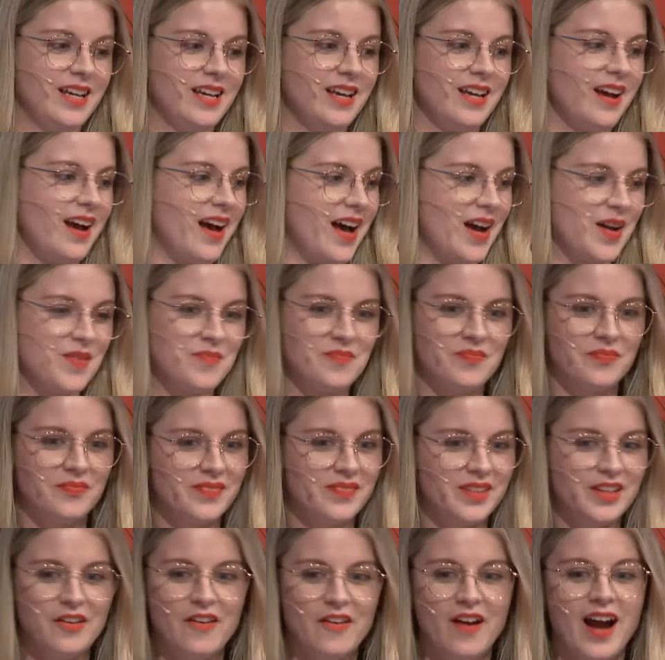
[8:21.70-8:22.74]

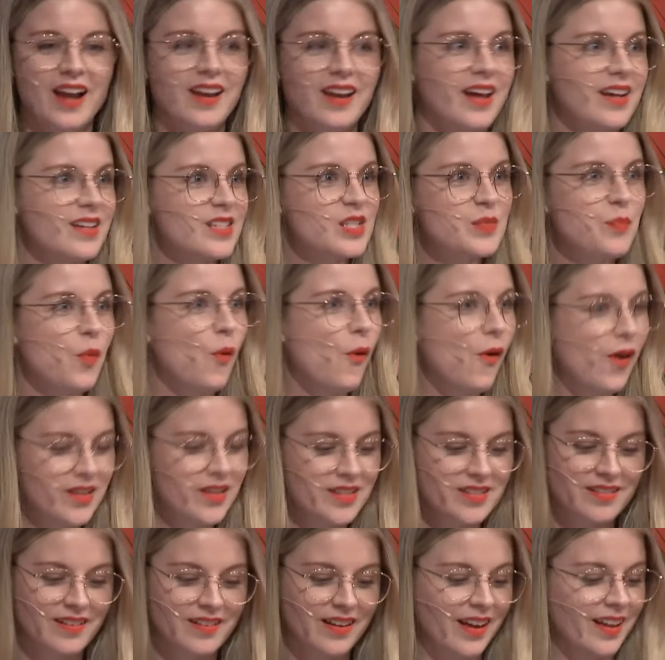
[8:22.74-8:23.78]
I like
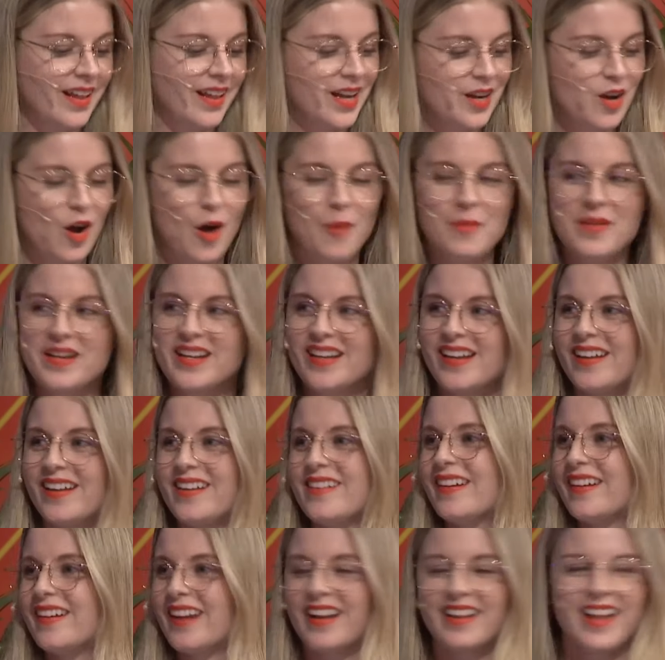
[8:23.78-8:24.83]
sport, and I like
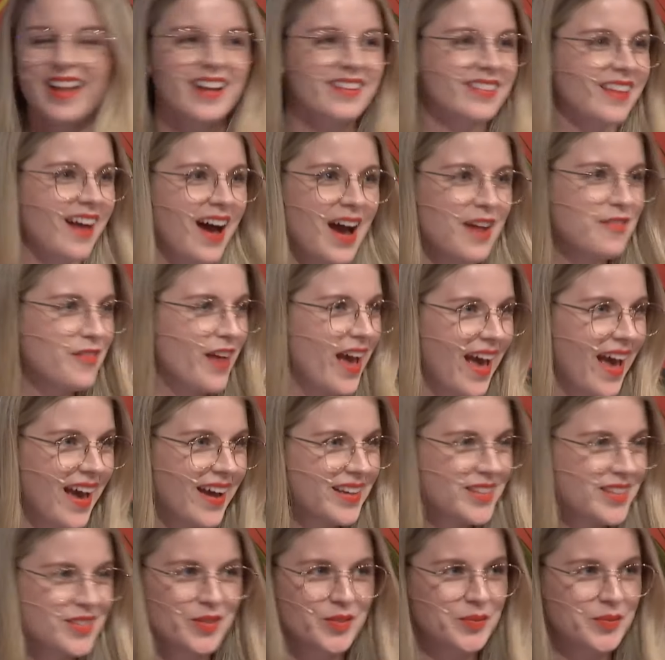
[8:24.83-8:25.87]
comedy, and I like life
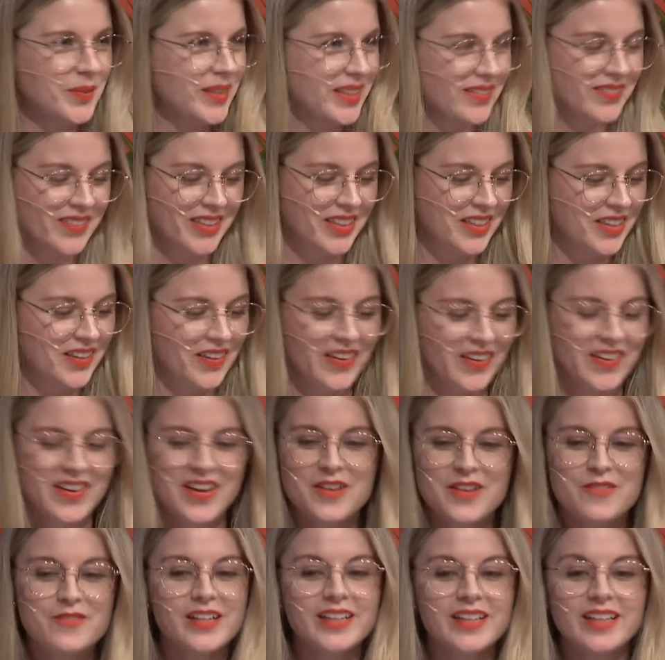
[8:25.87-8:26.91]
hacks, or whatever,
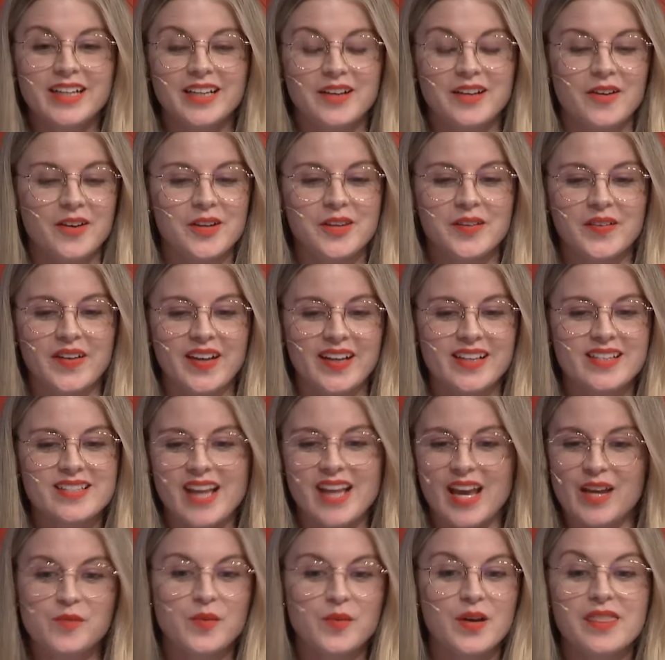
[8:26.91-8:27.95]
really innocuous.
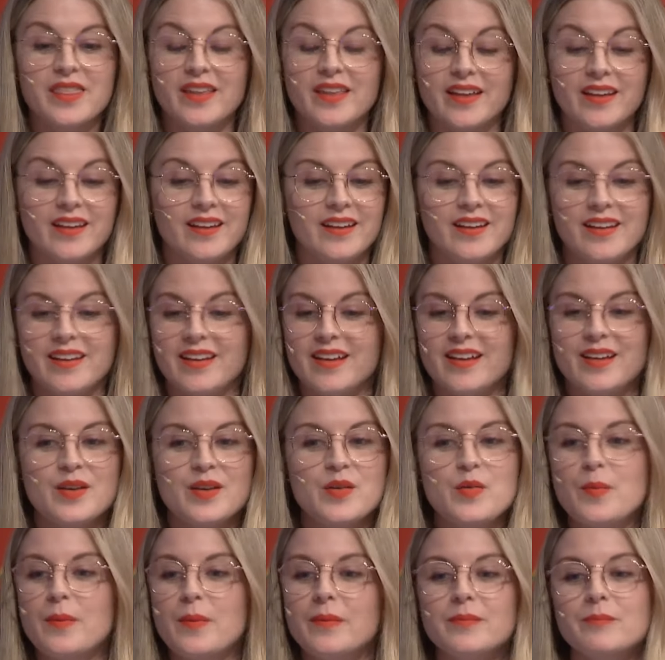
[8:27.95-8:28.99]
And within
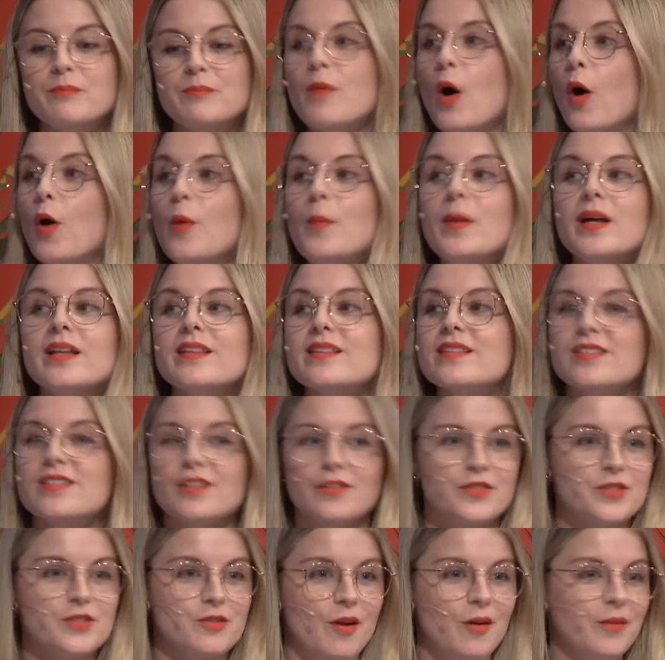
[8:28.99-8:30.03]
moments
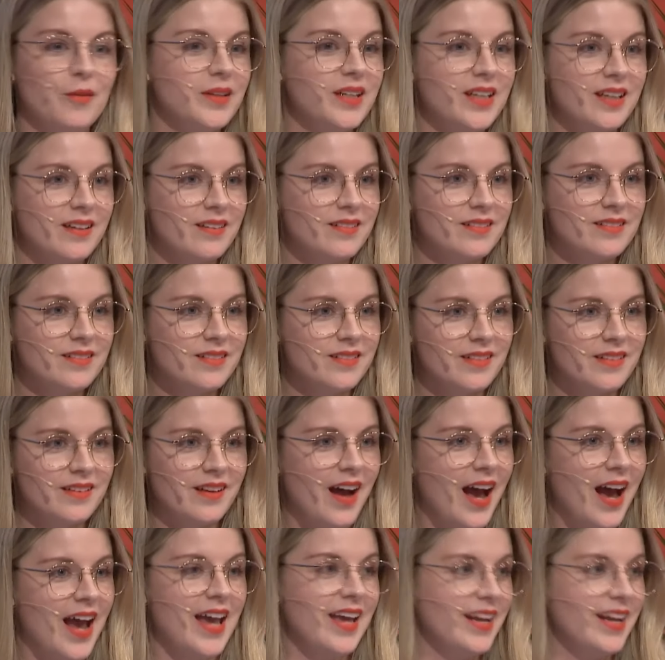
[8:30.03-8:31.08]
of scrolling,
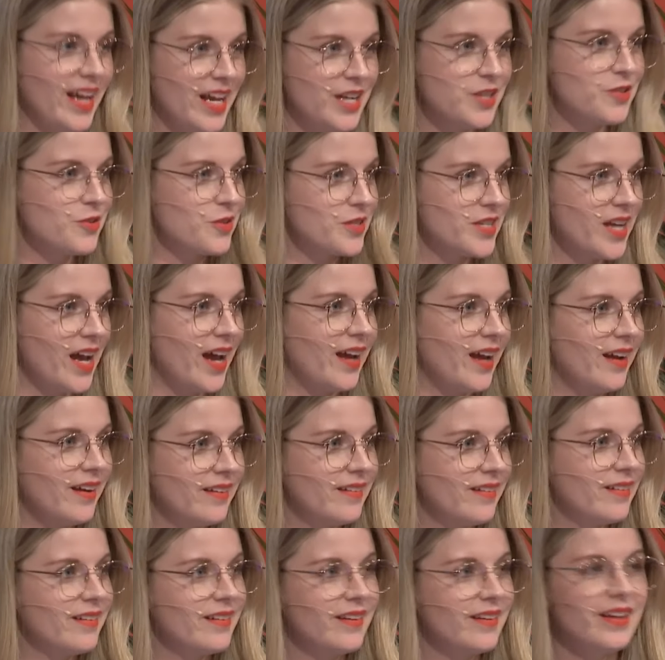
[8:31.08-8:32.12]
I had Andrew Tate
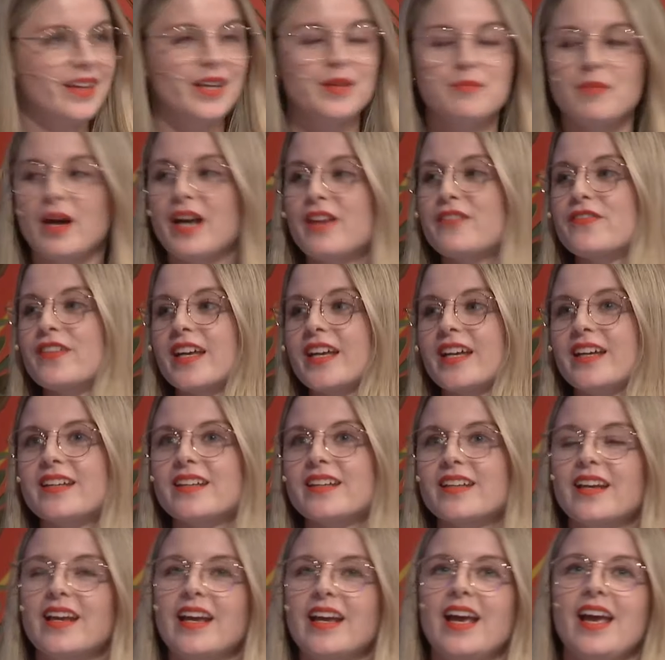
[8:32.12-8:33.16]
in my feed,
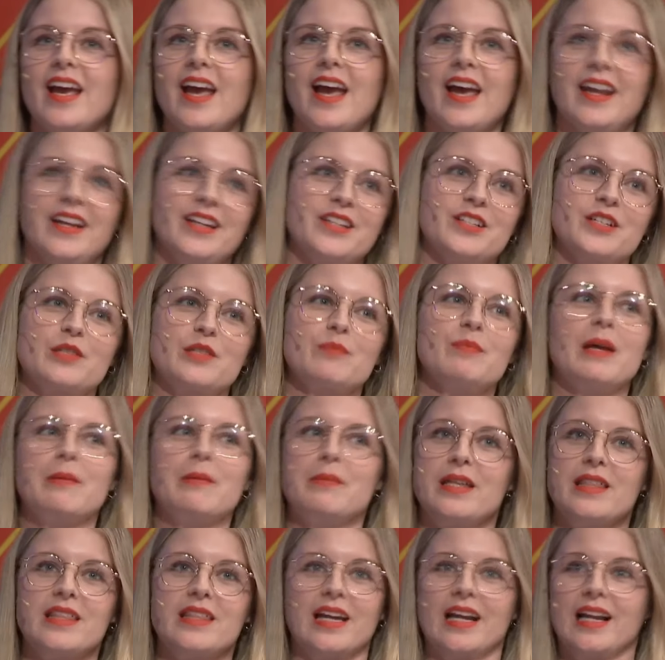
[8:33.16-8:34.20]
and it just made
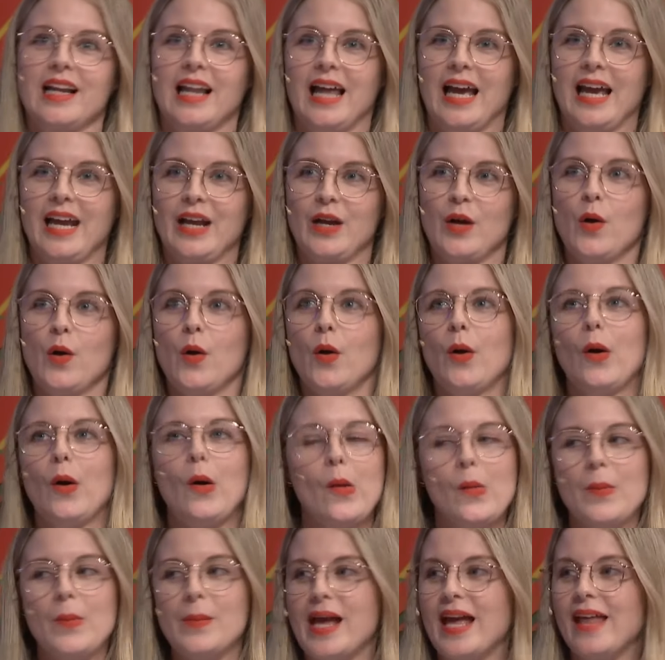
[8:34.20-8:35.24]
me think like,
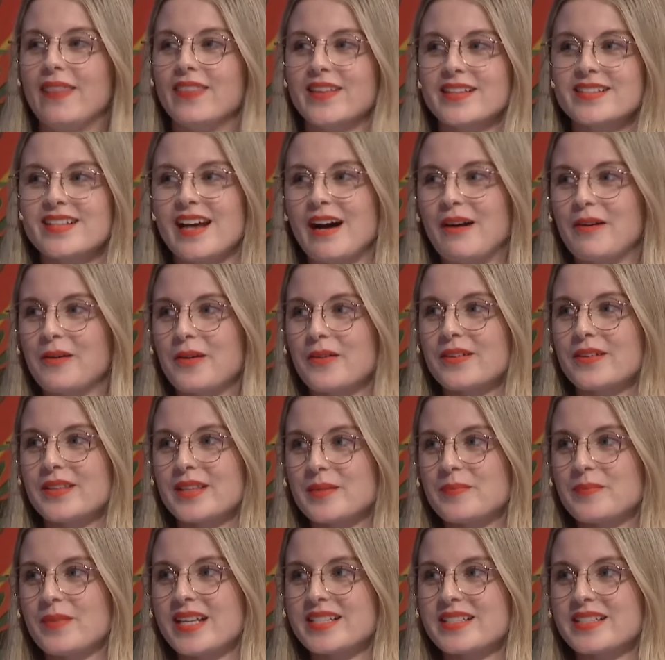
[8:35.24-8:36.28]
oh man, this
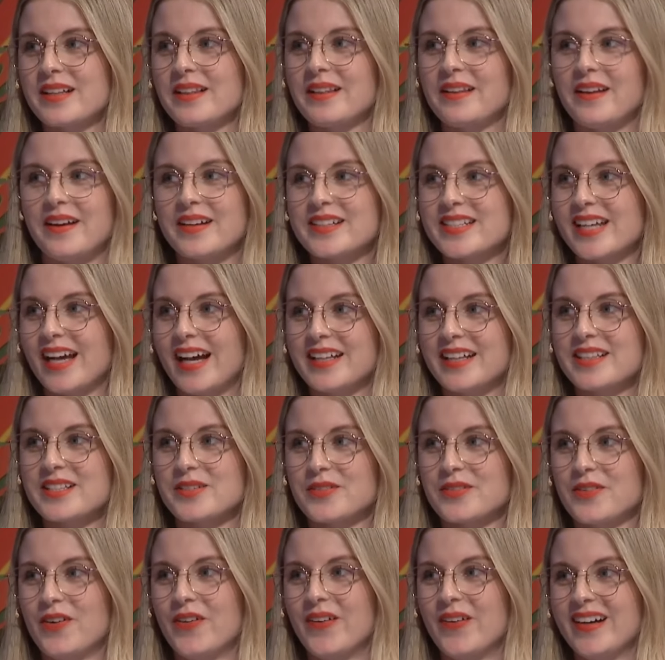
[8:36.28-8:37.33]
algorithm has a lot to answer
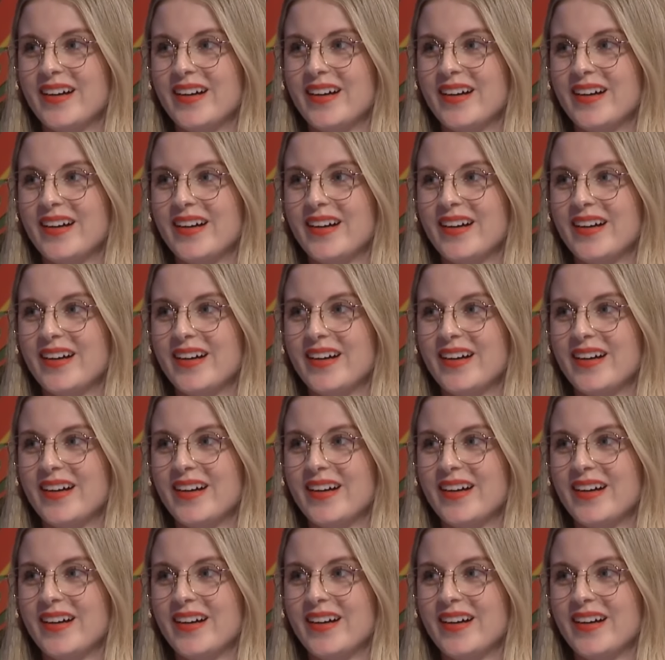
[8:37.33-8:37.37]
for.